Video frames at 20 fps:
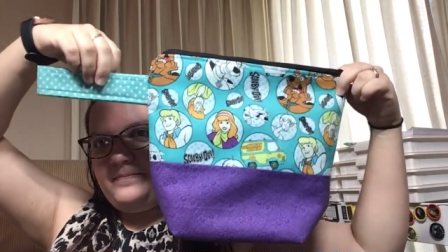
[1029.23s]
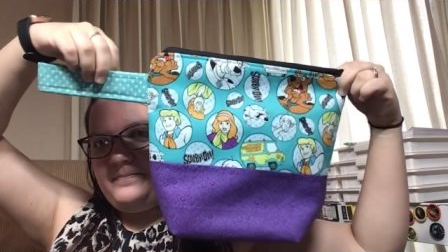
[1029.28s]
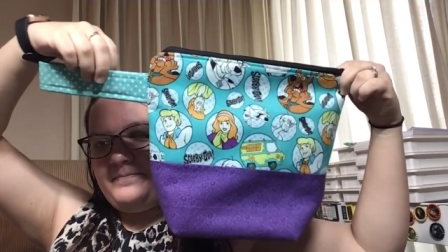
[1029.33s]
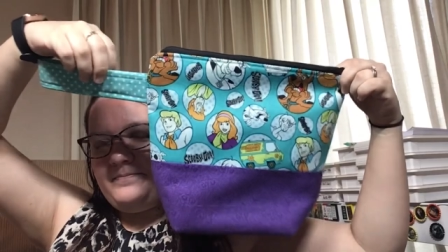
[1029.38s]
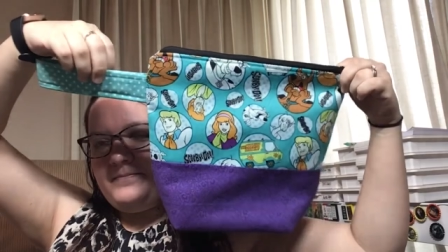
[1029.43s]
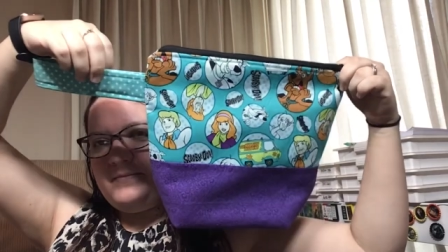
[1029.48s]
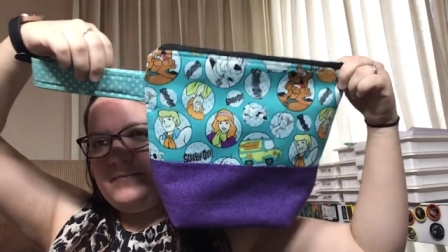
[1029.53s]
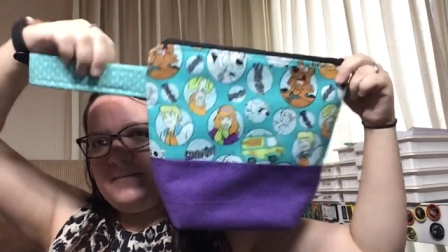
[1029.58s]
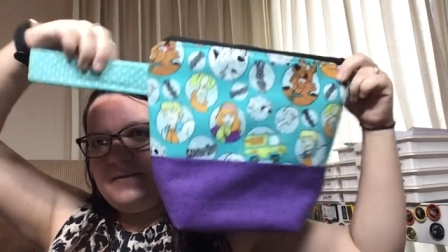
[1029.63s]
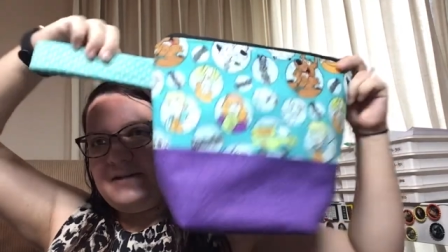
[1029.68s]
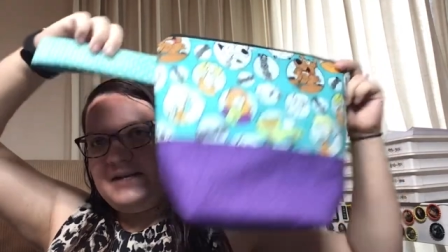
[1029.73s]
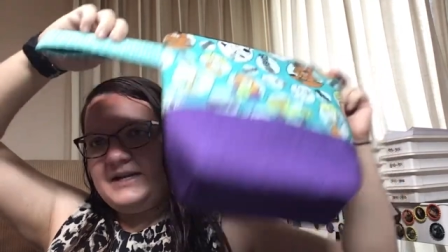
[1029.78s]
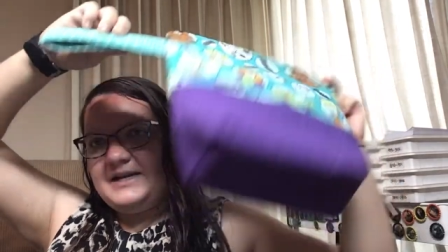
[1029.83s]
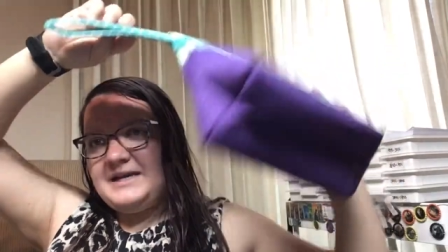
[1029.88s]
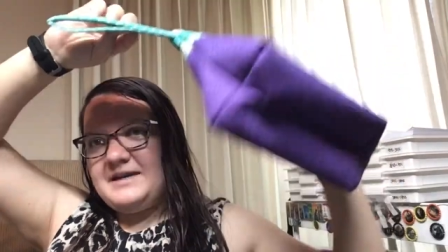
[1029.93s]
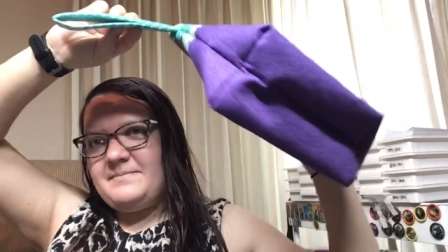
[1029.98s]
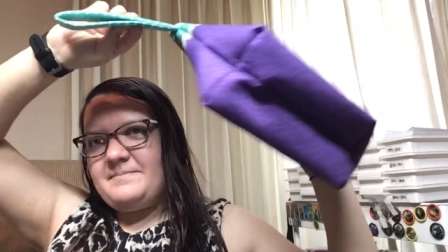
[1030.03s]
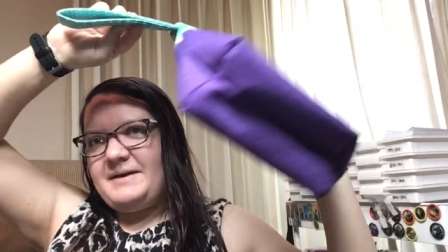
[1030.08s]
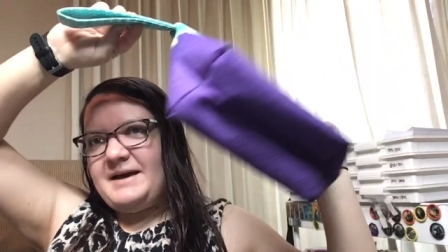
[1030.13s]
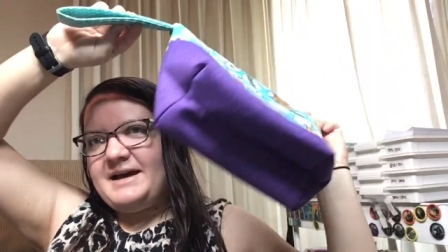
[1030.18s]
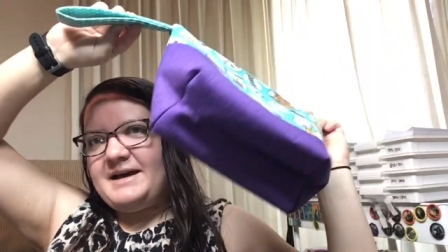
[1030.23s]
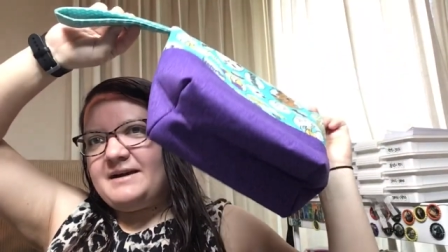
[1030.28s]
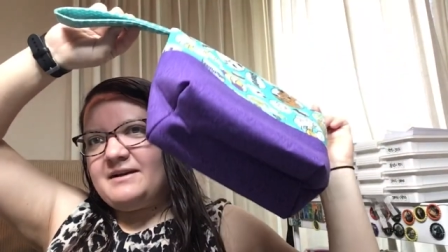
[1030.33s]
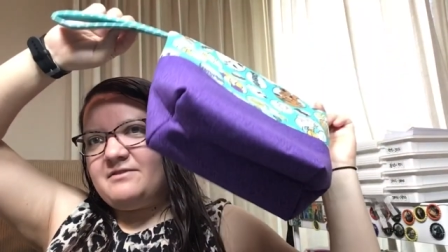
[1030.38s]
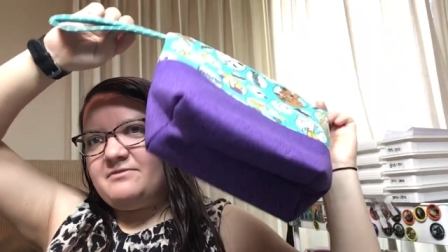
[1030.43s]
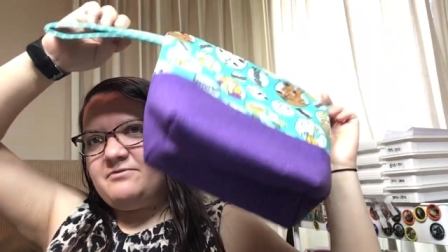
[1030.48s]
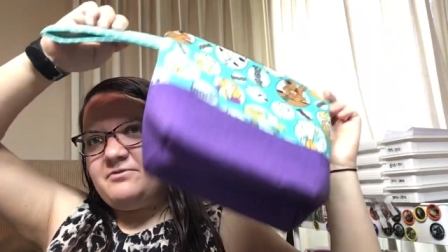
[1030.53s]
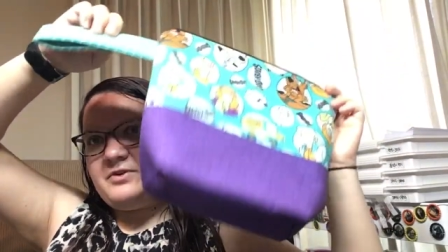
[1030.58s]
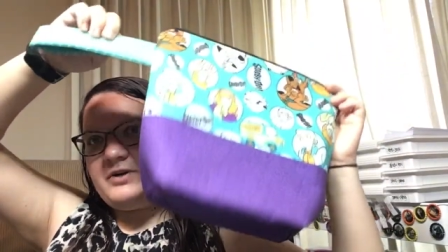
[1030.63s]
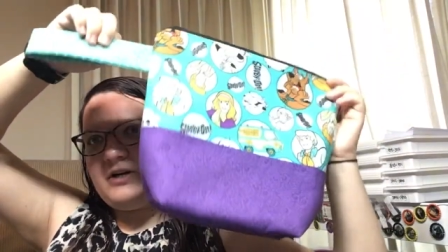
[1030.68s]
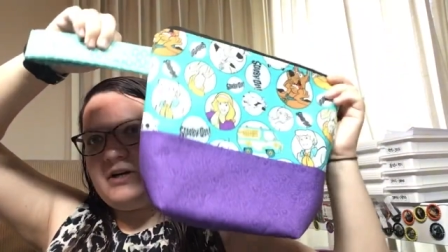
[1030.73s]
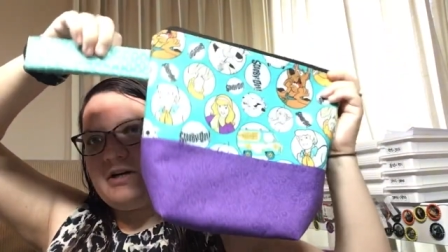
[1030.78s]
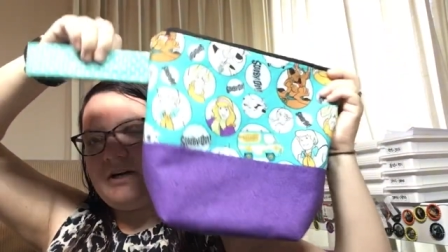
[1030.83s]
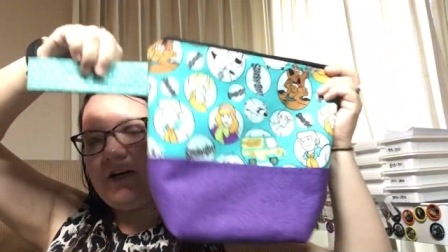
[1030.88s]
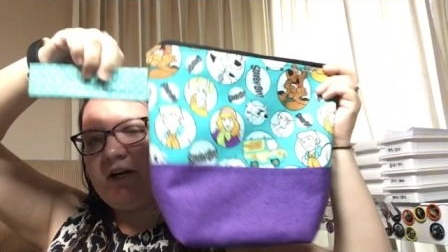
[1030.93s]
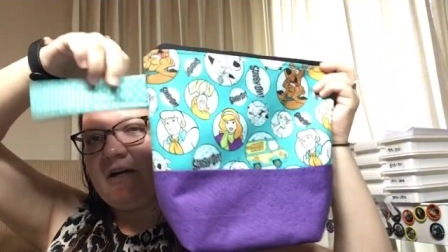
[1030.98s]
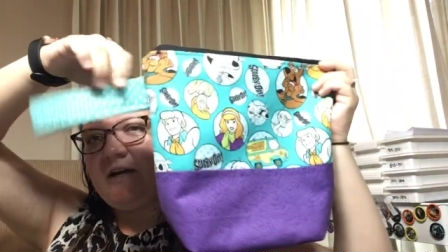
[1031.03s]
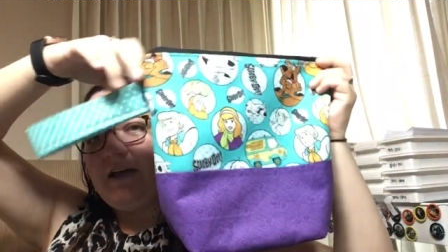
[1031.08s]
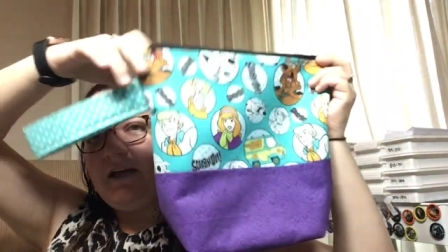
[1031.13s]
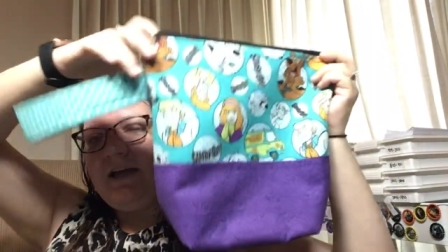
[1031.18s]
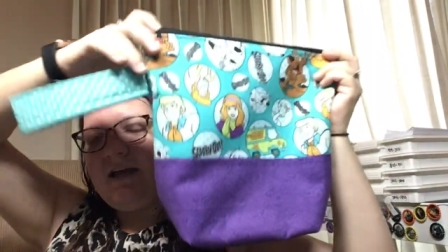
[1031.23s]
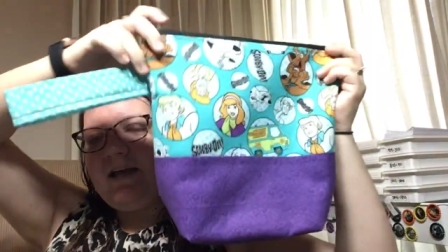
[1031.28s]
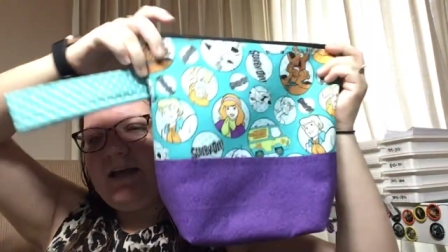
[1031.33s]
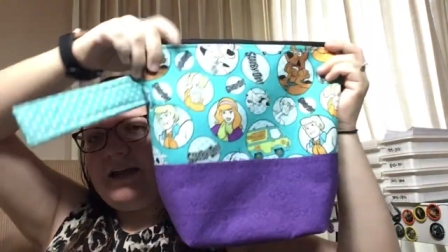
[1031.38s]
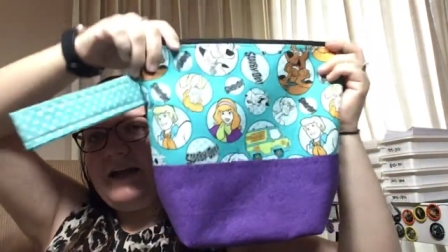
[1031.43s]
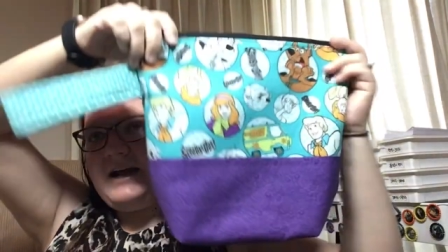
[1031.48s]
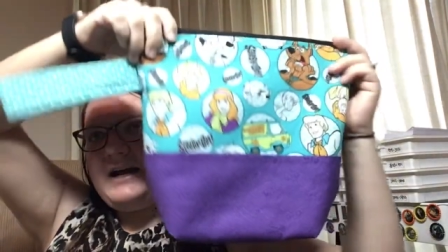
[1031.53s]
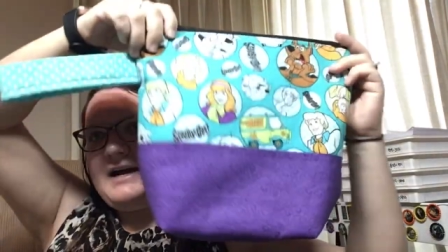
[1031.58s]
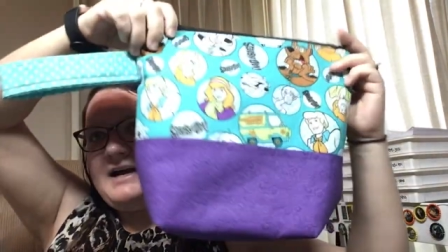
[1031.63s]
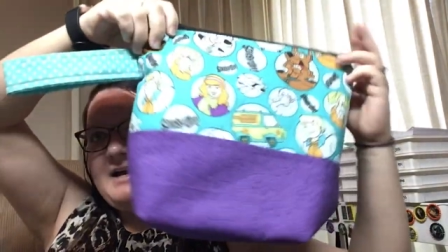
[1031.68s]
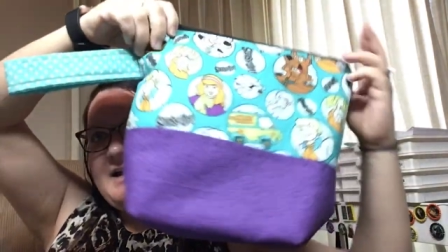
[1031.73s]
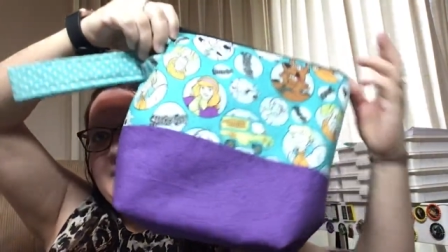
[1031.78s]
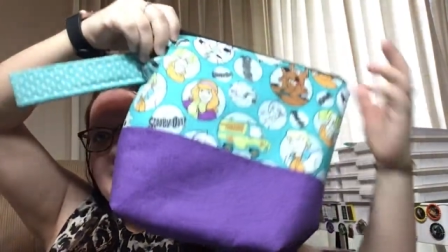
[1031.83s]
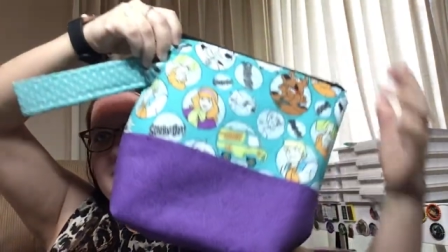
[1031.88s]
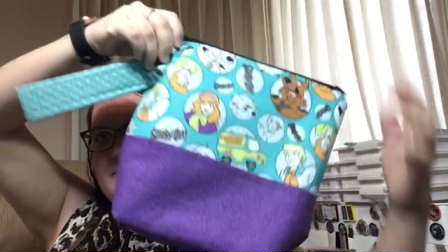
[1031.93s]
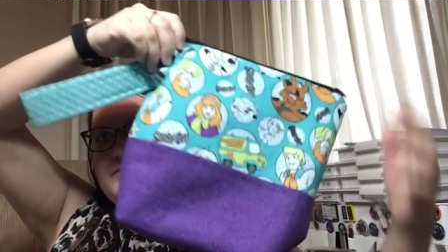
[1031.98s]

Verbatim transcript: knitting bag for her and I am